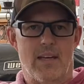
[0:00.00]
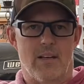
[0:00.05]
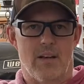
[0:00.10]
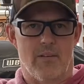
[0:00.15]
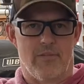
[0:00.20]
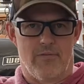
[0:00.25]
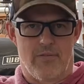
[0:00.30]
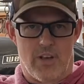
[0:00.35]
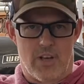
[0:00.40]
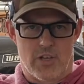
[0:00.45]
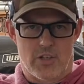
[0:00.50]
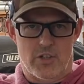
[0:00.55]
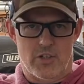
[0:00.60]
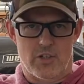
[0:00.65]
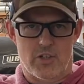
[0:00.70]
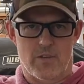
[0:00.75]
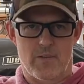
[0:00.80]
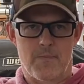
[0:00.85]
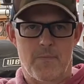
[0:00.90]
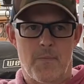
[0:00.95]
a fish.
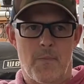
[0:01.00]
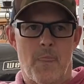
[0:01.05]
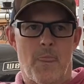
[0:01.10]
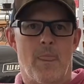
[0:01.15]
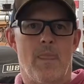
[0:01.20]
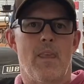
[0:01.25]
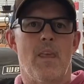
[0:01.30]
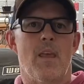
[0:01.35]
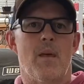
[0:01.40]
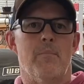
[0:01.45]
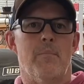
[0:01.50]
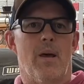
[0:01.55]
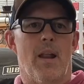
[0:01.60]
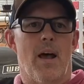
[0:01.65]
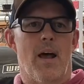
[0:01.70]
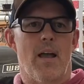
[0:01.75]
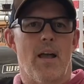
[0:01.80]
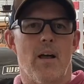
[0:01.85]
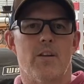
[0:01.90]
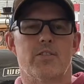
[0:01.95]
But
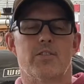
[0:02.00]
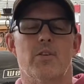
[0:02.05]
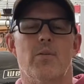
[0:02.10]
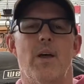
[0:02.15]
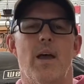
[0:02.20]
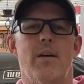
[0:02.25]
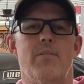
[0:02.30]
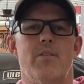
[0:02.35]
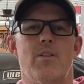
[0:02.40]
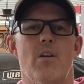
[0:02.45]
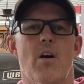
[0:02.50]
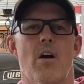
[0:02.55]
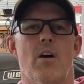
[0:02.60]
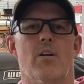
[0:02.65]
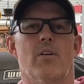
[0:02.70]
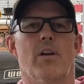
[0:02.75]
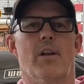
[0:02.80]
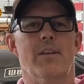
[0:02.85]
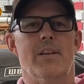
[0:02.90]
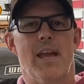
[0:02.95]
I also had the
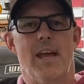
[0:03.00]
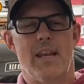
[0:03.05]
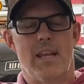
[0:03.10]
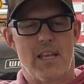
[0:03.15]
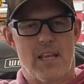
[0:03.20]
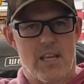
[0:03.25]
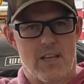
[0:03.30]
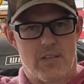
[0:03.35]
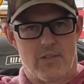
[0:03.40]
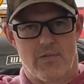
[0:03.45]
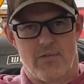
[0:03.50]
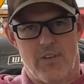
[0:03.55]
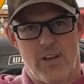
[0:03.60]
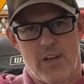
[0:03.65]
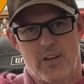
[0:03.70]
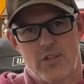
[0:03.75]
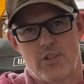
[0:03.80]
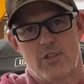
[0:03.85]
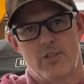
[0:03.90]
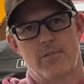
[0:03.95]
honor of netting his
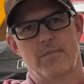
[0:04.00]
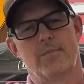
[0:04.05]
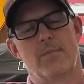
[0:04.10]
fish.